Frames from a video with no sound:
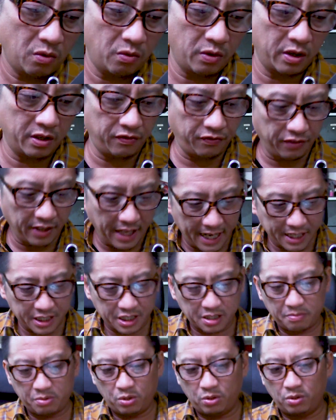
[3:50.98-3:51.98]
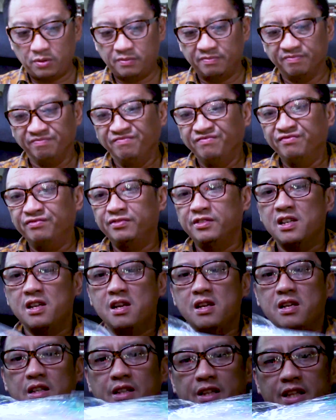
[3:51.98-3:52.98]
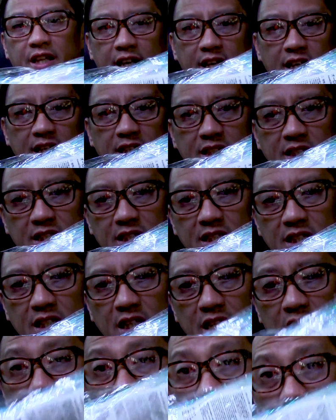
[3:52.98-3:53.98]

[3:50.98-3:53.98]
with flashable. This is